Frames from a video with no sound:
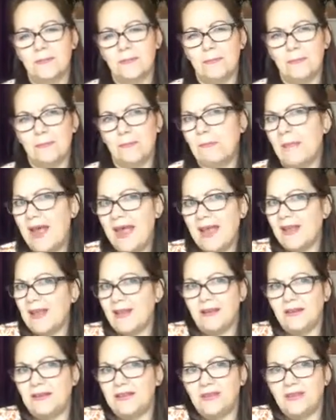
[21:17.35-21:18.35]

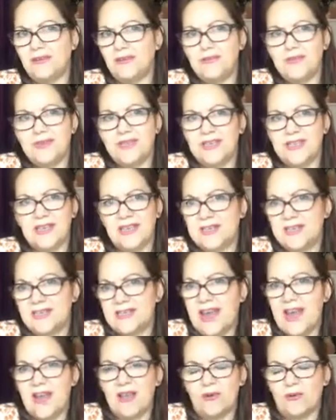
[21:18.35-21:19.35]
may do,
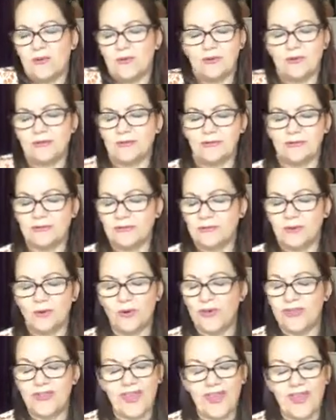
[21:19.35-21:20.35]
say or
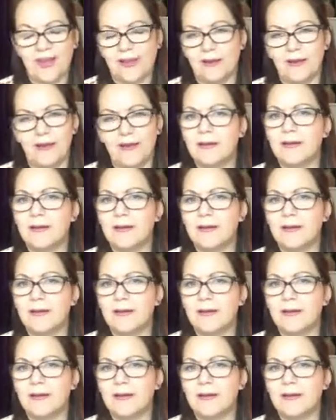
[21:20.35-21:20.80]
think.